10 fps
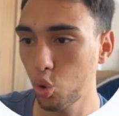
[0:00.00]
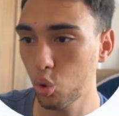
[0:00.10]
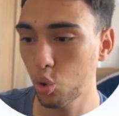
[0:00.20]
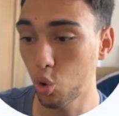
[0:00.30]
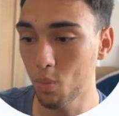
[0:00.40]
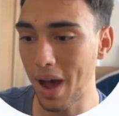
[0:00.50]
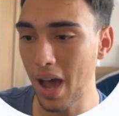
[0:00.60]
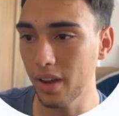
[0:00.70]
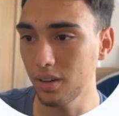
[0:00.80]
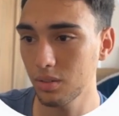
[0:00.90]

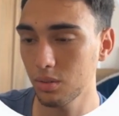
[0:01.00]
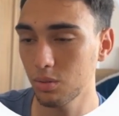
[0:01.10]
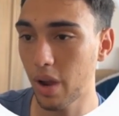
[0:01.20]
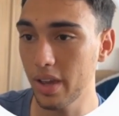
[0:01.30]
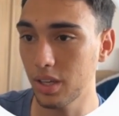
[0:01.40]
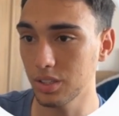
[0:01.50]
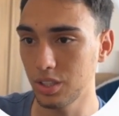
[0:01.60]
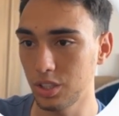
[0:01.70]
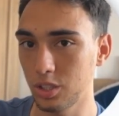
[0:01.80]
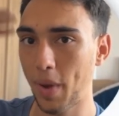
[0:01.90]
Kumain, right, because
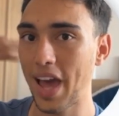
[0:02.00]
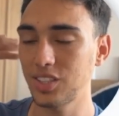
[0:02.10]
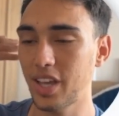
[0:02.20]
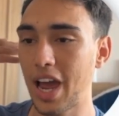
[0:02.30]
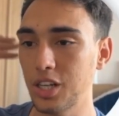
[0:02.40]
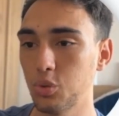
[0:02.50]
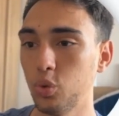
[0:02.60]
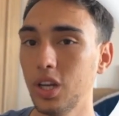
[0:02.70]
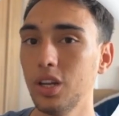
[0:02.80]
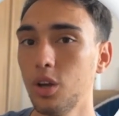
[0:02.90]
this is a past action.
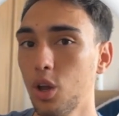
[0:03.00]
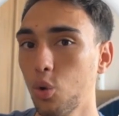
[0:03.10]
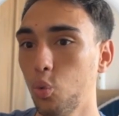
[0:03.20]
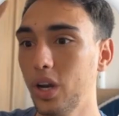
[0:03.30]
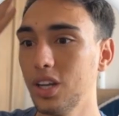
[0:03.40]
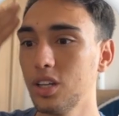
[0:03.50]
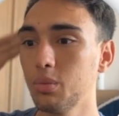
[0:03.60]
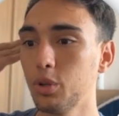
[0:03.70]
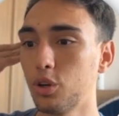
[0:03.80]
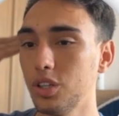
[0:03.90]
We ended up
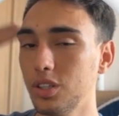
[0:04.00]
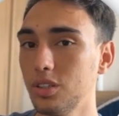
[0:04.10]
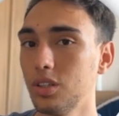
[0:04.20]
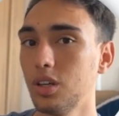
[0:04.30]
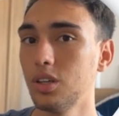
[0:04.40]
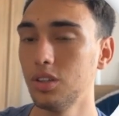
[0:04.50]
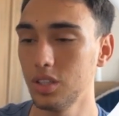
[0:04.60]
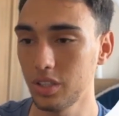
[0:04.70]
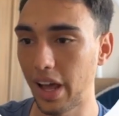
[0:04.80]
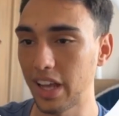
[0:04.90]
learning
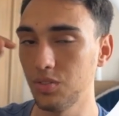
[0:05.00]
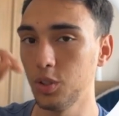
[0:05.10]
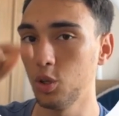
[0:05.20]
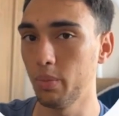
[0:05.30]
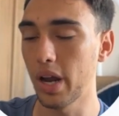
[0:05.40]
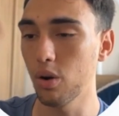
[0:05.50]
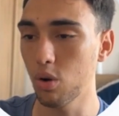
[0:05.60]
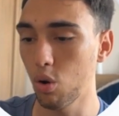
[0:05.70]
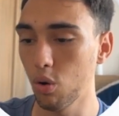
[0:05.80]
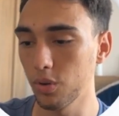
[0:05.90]
this in the last video, but I'll
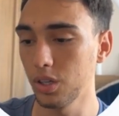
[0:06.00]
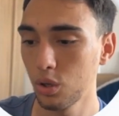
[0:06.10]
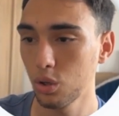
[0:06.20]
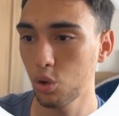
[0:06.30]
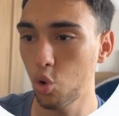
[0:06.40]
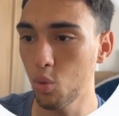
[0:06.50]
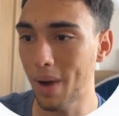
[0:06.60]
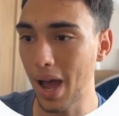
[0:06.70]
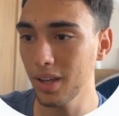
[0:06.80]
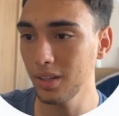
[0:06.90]
go over it.
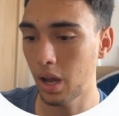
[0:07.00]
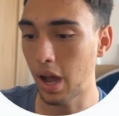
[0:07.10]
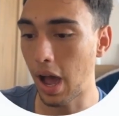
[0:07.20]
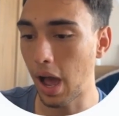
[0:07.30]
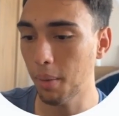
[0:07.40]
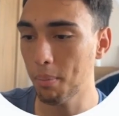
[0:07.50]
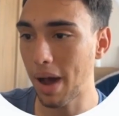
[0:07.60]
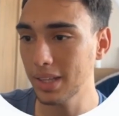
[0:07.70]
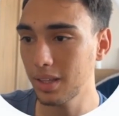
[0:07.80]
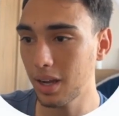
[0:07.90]
Kumain ang
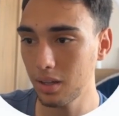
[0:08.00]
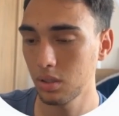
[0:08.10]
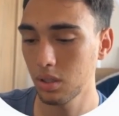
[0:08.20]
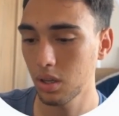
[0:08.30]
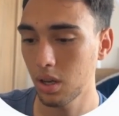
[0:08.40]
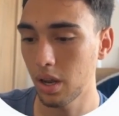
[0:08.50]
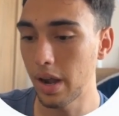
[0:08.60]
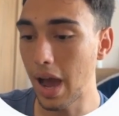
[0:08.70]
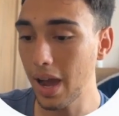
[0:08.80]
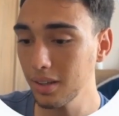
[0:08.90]
bata
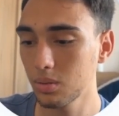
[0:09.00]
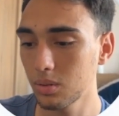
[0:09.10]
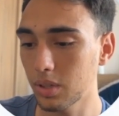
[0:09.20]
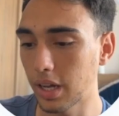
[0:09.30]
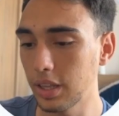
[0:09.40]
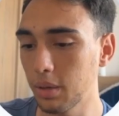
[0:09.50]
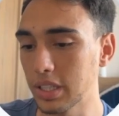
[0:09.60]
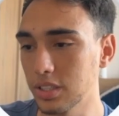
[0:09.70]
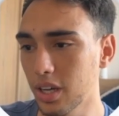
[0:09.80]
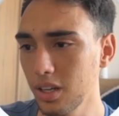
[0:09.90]
ng, I think,
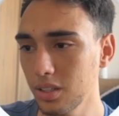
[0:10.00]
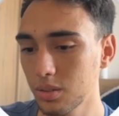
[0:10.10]
manzana,